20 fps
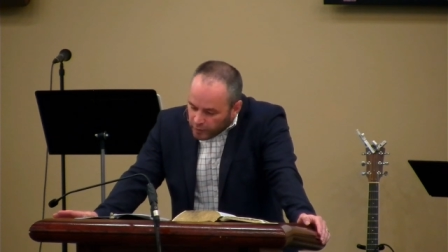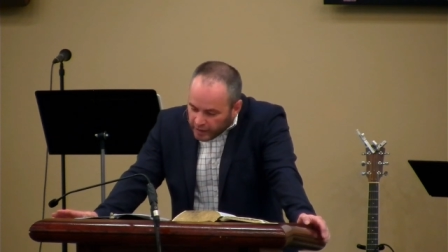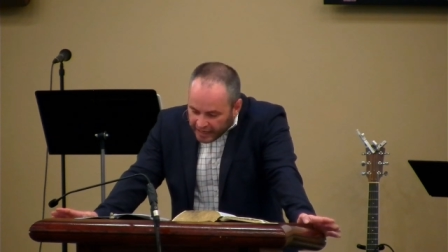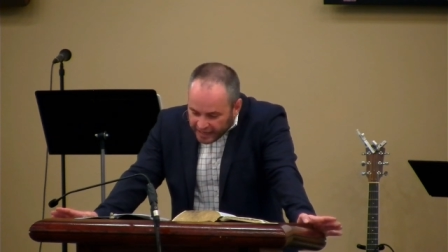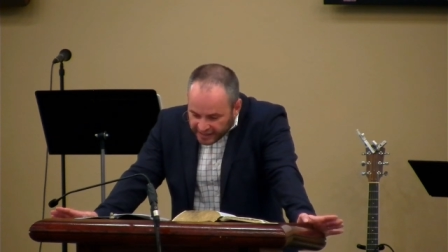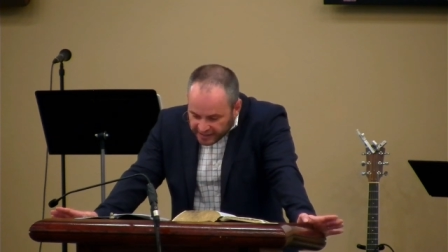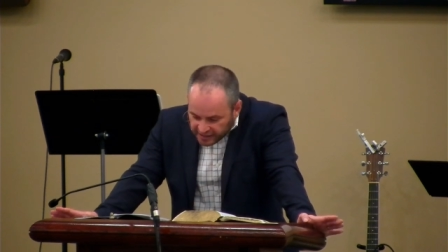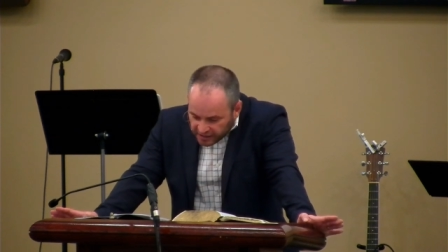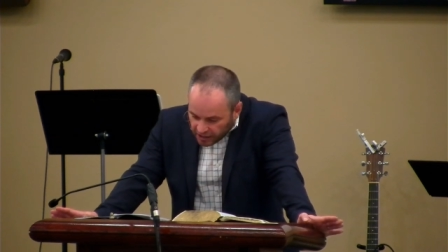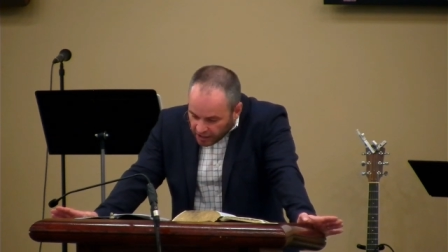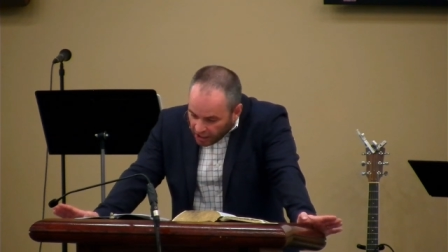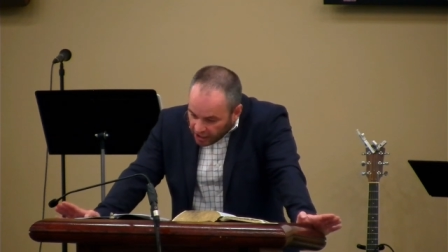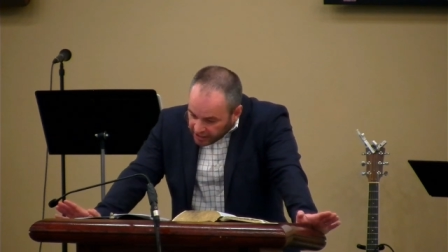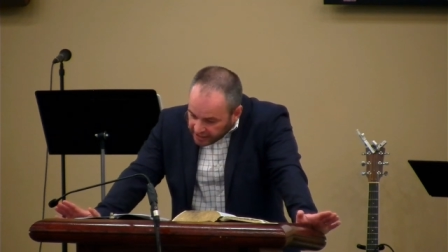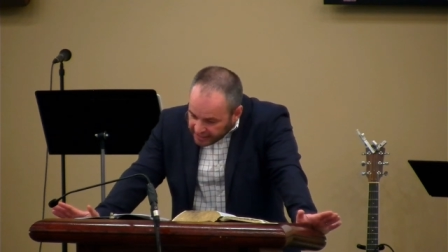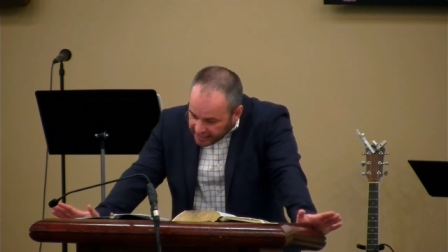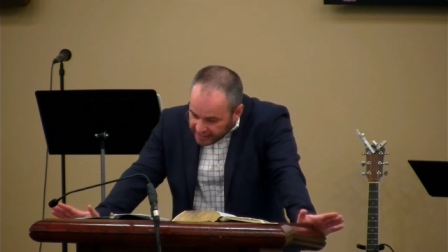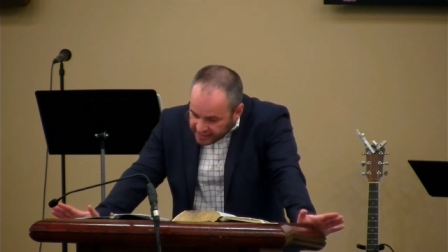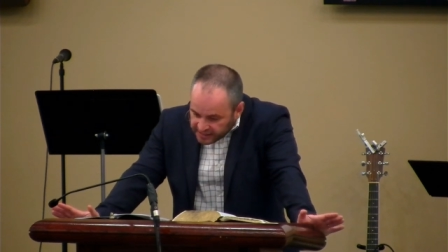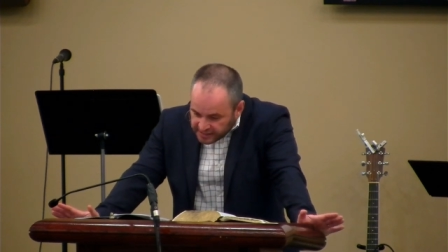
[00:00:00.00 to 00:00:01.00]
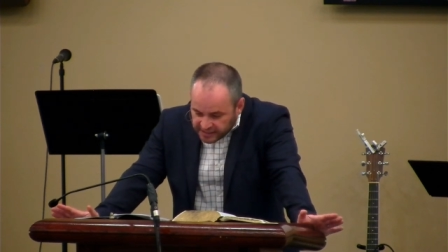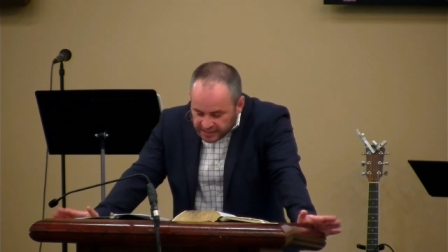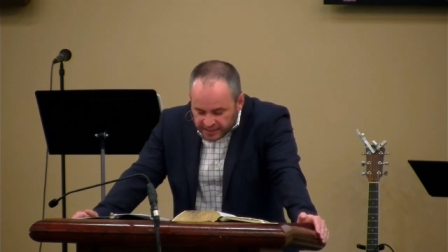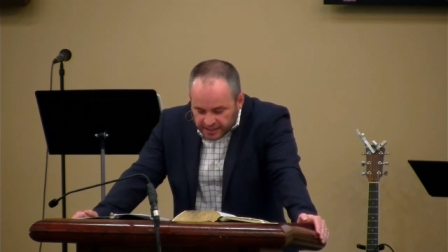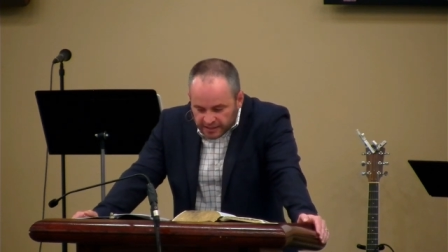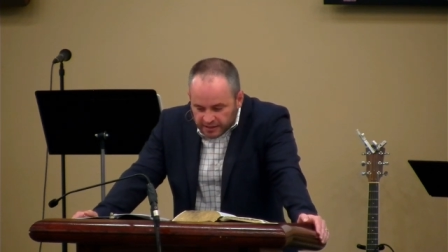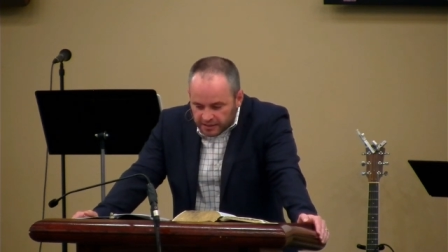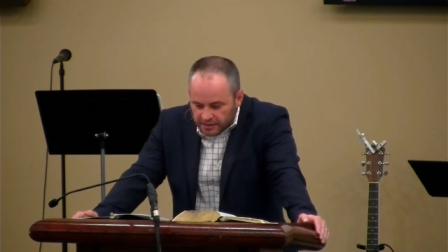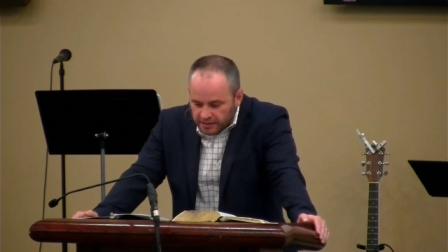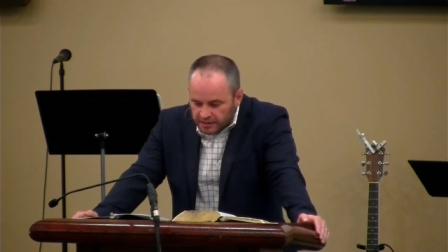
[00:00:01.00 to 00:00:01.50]
and
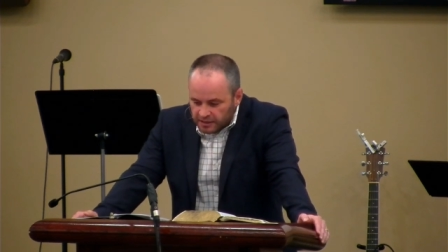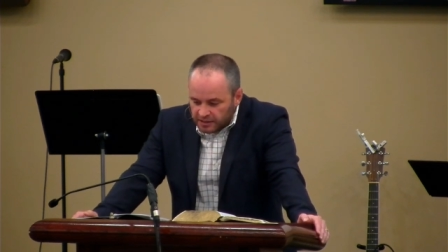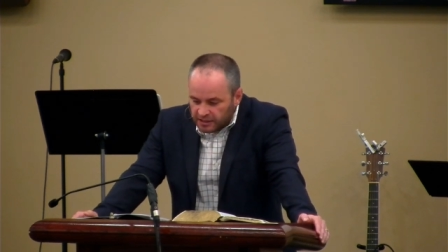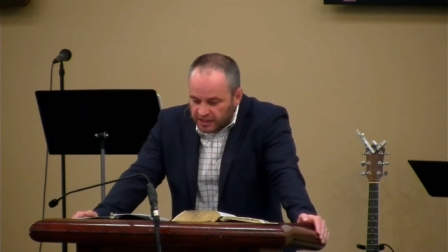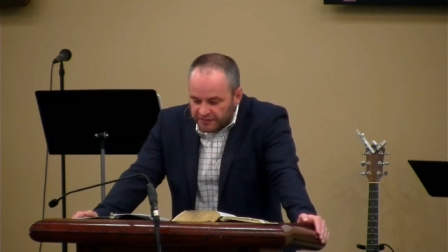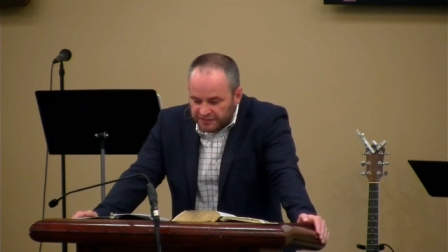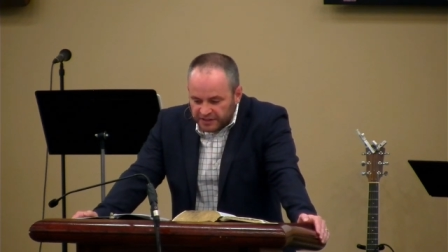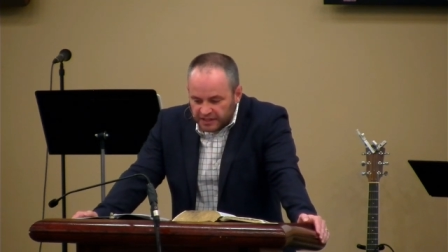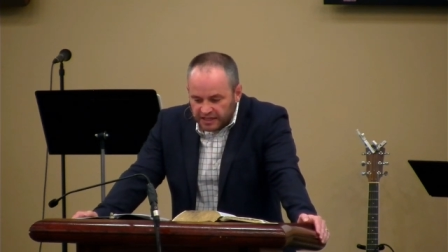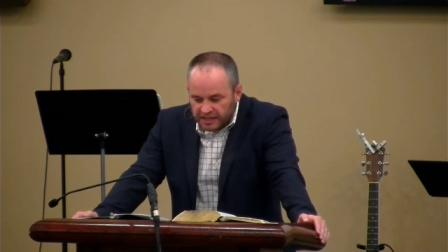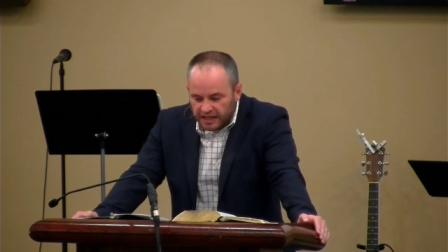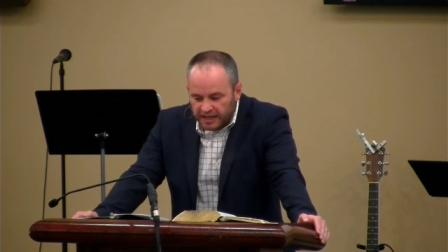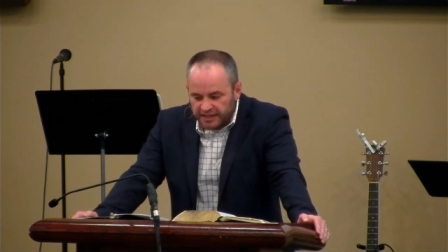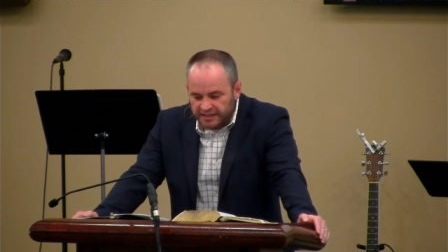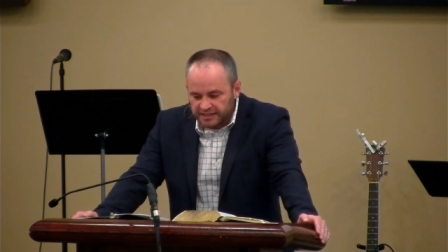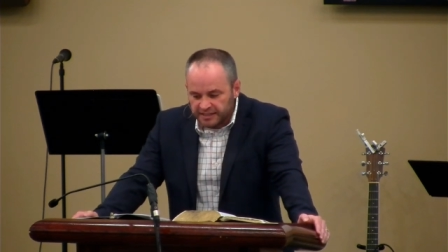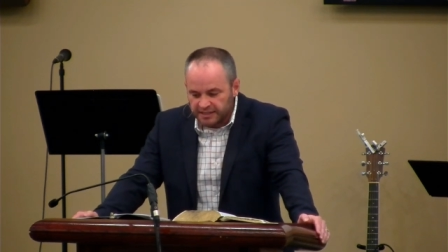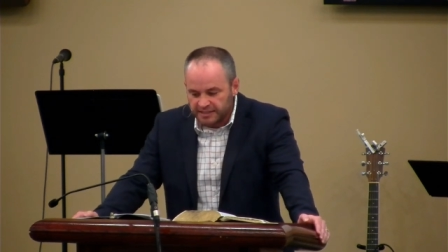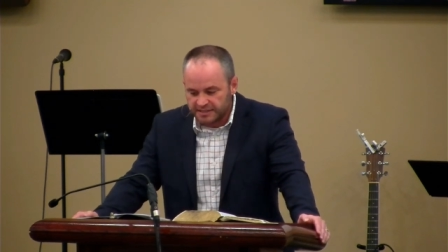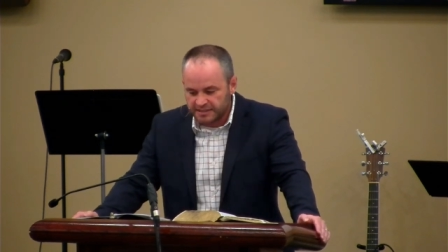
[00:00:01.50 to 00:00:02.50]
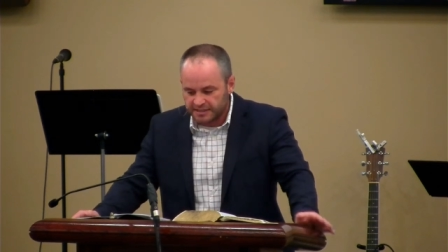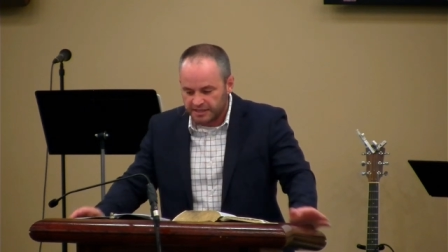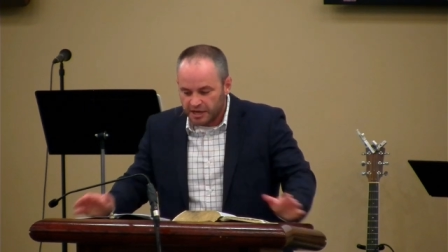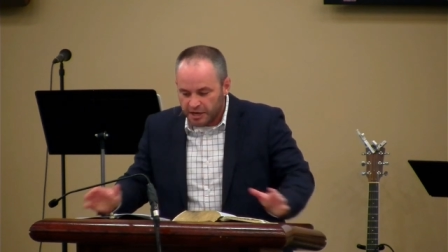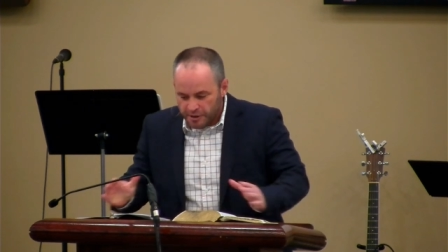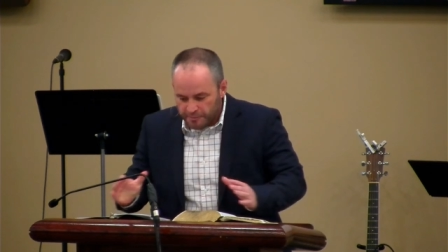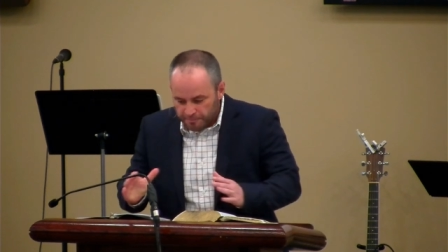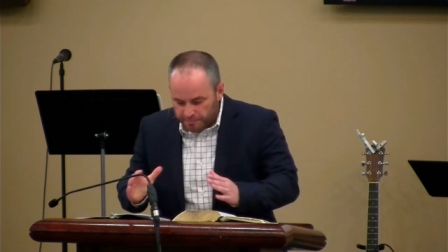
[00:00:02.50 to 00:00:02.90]
unending loving kindness,